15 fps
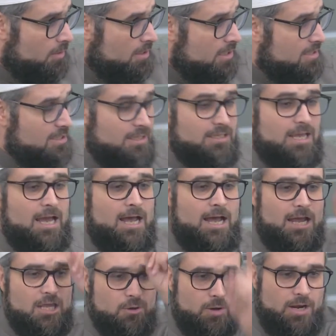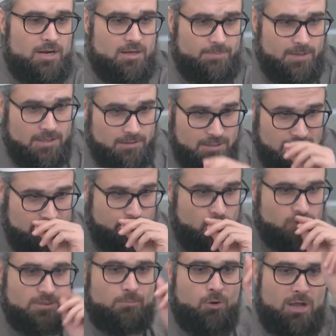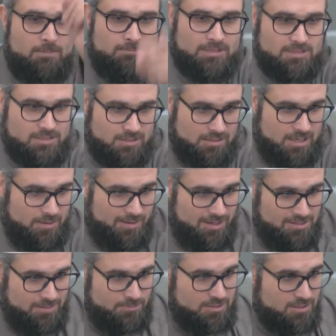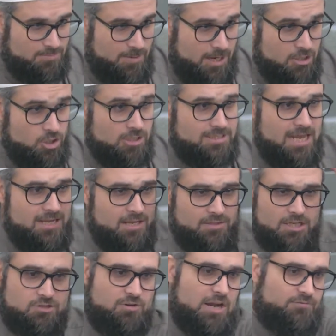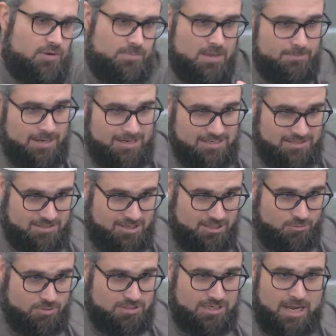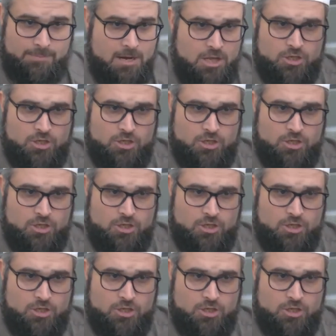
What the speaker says: He said, Ya ayyuhan nabi. He spoke to Muhammad sallallahu alayhi wa sallam. You're taking this right from him, alayhi salatu wasalam.